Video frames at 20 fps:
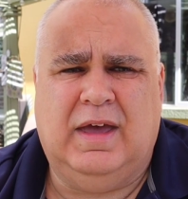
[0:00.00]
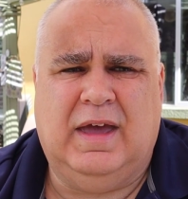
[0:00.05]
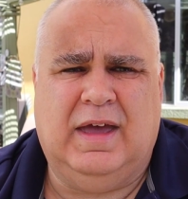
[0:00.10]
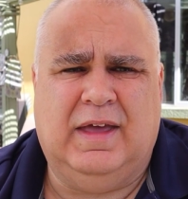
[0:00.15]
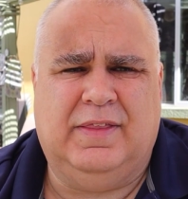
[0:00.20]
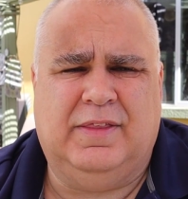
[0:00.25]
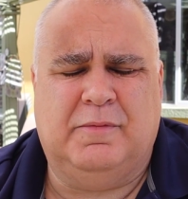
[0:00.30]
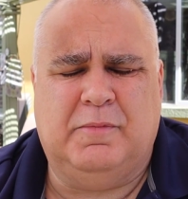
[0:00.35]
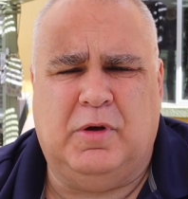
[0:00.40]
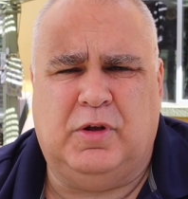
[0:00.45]

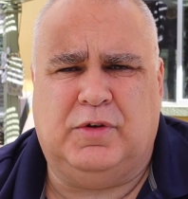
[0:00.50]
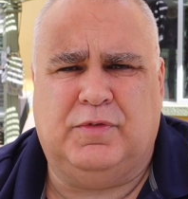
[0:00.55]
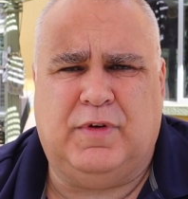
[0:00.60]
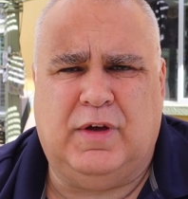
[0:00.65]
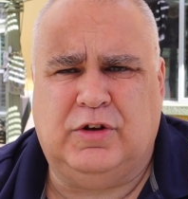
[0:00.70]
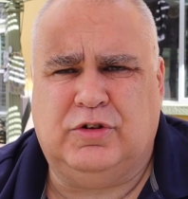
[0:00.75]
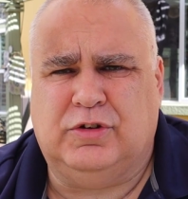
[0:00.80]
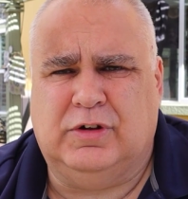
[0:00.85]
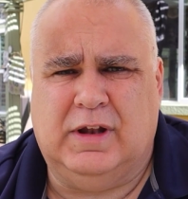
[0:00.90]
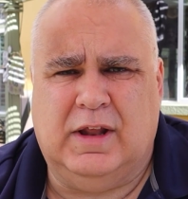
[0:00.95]
and the
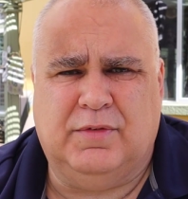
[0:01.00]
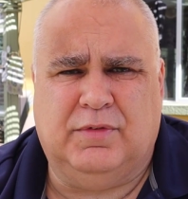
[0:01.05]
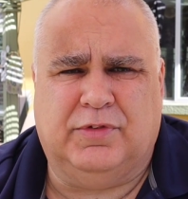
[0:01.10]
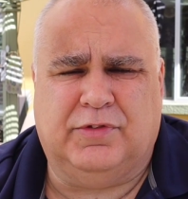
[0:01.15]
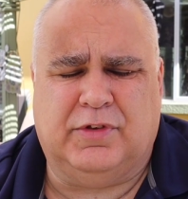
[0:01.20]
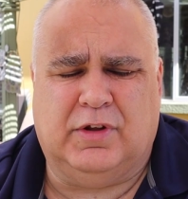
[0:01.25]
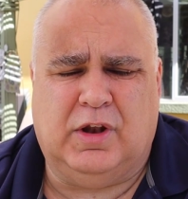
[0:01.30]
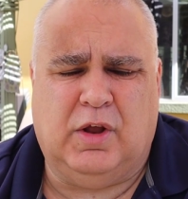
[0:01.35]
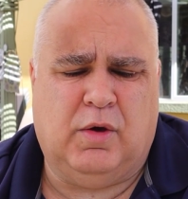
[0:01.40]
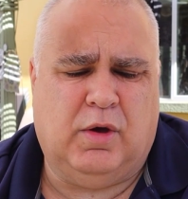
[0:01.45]
motivation
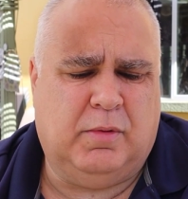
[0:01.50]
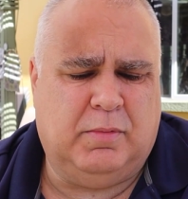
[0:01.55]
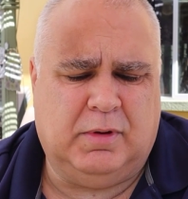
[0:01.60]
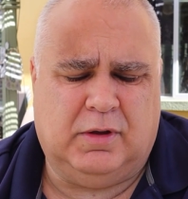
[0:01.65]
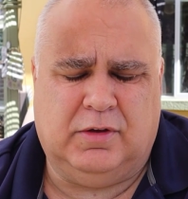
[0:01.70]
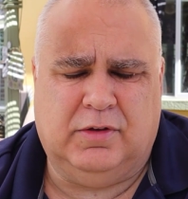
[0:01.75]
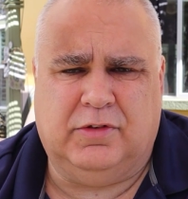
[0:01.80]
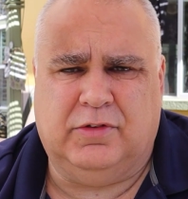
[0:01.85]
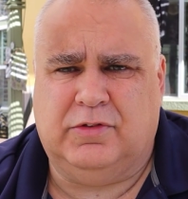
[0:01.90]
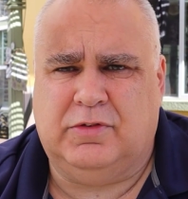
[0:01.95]
levels are lower
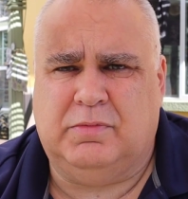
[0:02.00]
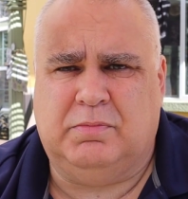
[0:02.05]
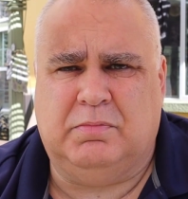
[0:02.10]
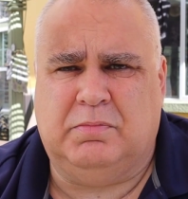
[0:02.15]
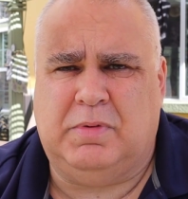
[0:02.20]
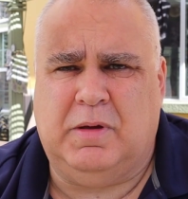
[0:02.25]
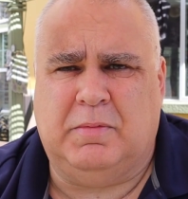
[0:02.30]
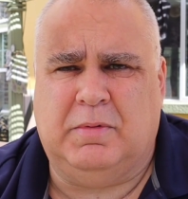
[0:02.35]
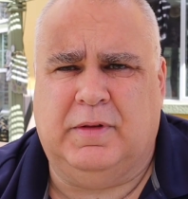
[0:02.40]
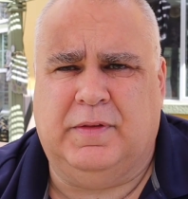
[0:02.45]
because
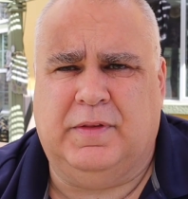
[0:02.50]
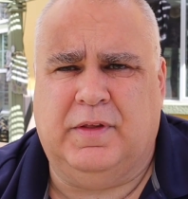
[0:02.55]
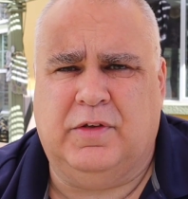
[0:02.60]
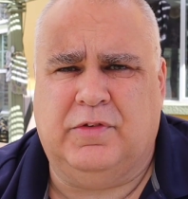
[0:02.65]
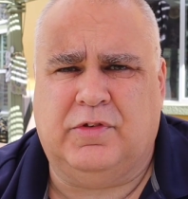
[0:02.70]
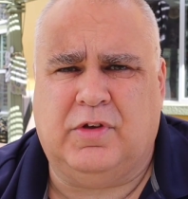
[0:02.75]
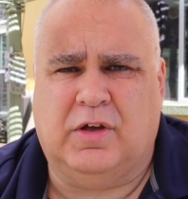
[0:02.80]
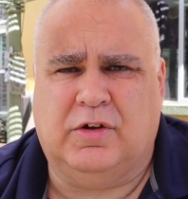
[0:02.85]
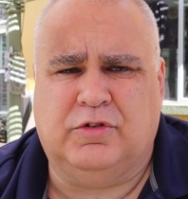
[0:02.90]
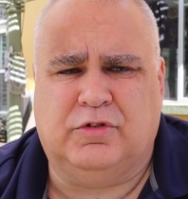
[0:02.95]
people in
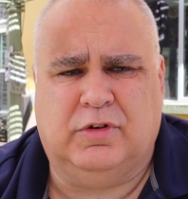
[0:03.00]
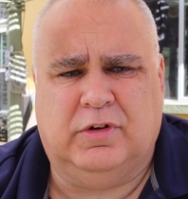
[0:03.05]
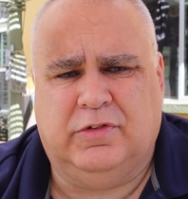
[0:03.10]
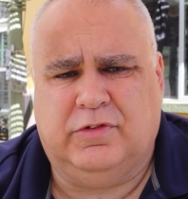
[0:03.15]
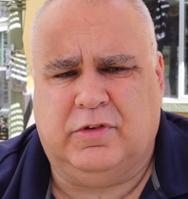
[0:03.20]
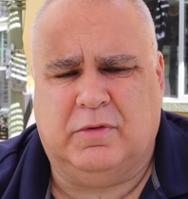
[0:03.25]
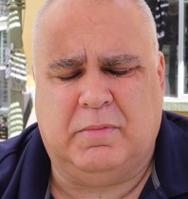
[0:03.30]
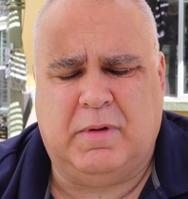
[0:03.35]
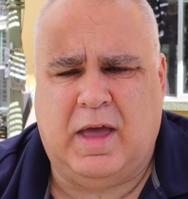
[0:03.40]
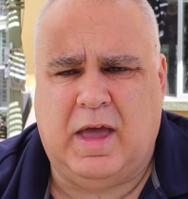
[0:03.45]
those
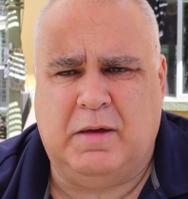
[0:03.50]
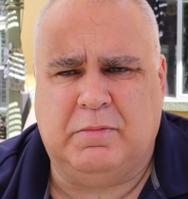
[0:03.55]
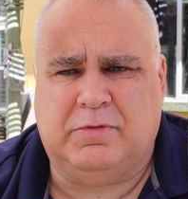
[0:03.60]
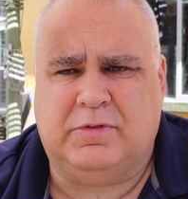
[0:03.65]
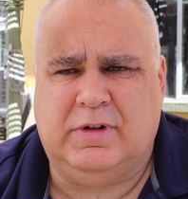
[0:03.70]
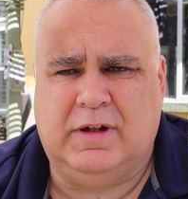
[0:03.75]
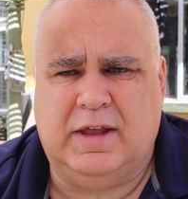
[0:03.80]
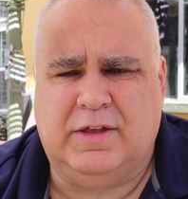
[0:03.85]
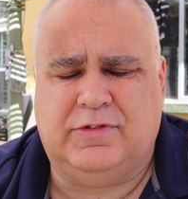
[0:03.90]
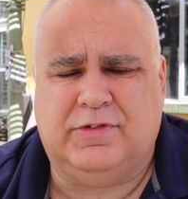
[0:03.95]
countries are
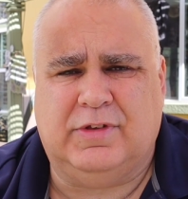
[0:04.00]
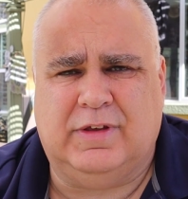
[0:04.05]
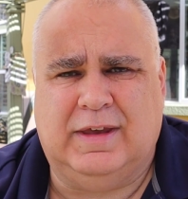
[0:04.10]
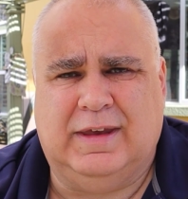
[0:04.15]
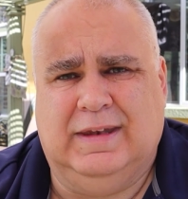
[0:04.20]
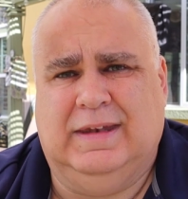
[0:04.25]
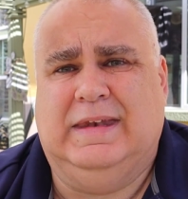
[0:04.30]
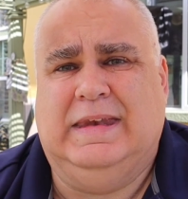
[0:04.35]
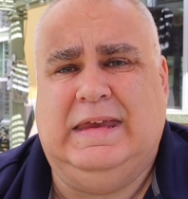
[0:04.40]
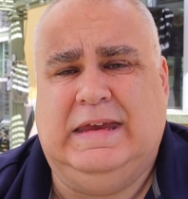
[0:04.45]
perhaps less
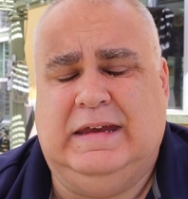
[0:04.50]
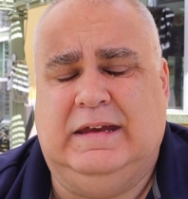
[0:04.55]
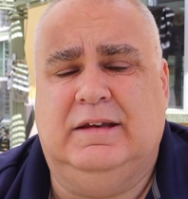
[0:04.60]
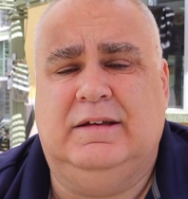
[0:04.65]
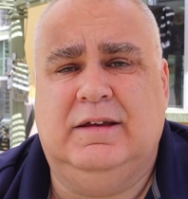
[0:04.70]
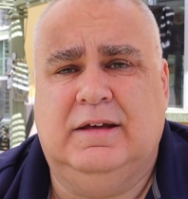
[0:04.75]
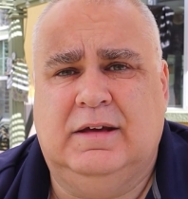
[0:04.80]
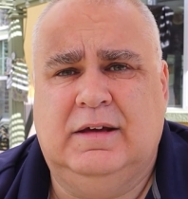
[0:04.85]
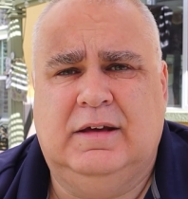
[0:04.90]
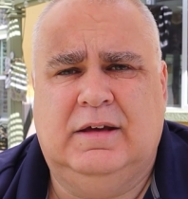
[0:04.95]
in
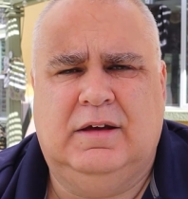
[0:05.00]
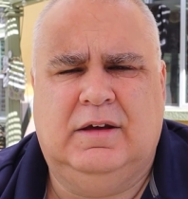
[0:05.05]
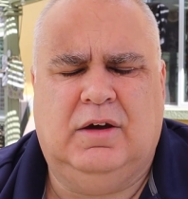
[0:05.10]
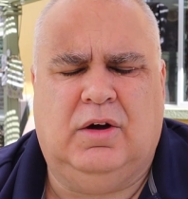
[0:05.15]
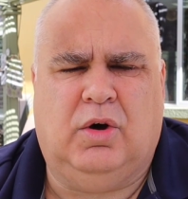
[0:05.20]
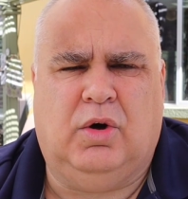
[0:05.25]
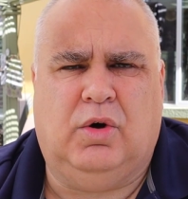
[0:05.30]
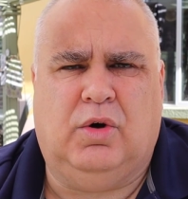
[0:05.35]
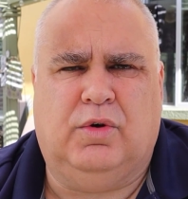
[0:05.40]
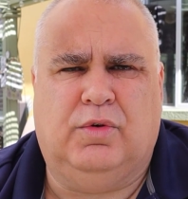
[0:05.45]
need
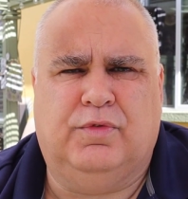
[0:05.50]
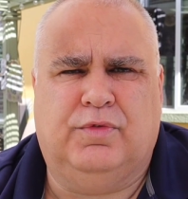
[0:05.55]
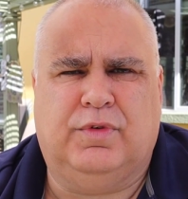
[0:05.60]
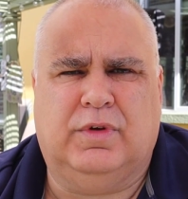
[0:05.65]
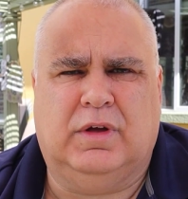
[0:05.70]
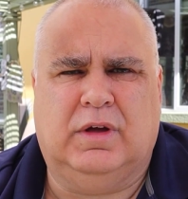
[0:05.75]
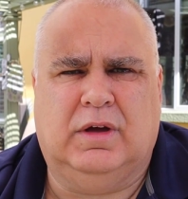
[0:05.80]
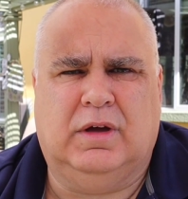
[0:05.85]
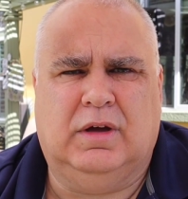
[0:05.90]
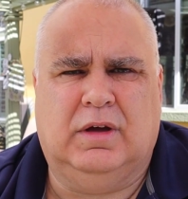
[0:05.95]
of
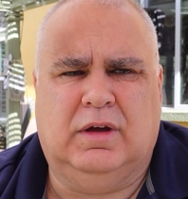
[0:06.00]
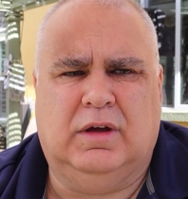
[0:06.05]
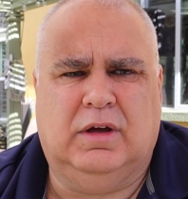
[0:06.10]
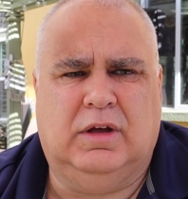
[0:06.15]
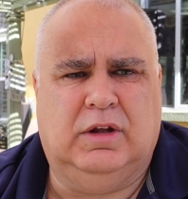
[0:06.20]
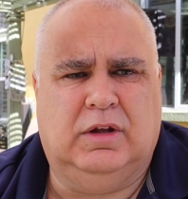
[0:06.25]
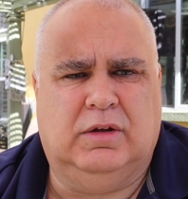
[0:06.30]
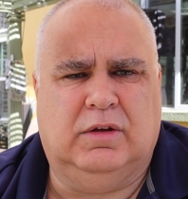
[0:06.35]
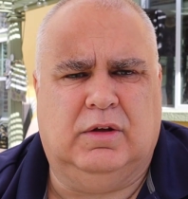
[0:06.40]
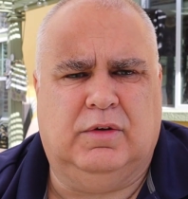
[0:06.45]

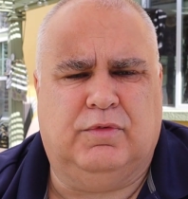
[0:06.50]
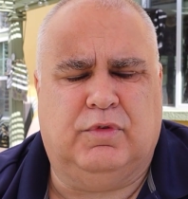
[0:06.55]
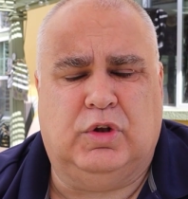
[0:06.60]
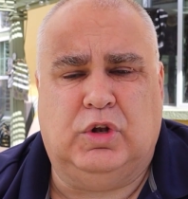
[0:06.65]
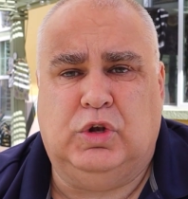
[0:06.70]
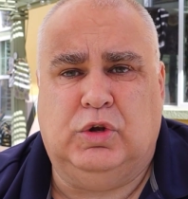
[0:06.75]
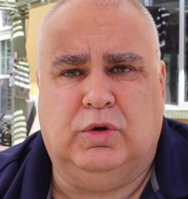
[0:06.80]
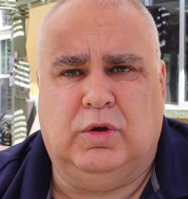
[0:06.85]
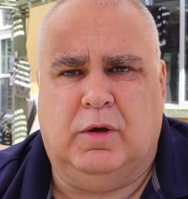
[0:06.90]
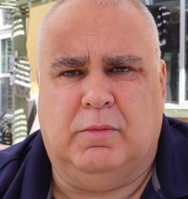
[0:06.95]

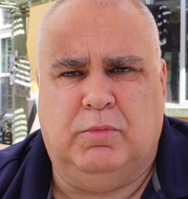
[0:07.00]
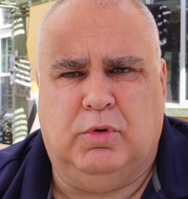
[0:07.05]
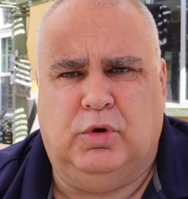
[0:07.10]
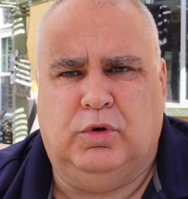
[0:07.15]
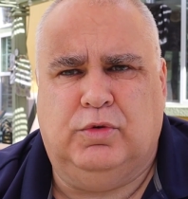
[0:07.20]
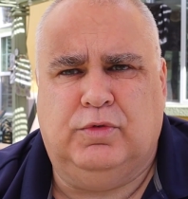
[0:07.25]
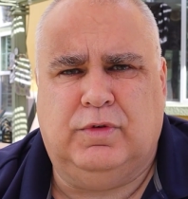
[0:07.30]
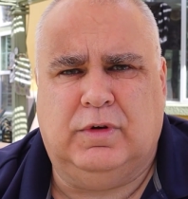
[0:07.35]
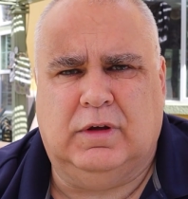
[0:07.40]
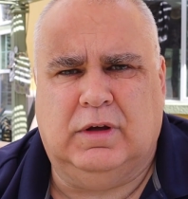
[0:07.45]
a
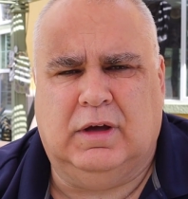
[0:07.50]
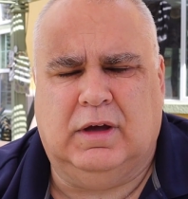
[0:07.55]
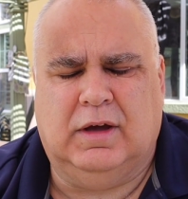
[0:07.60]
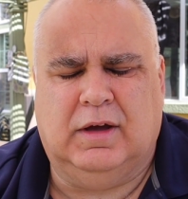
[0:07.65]
move,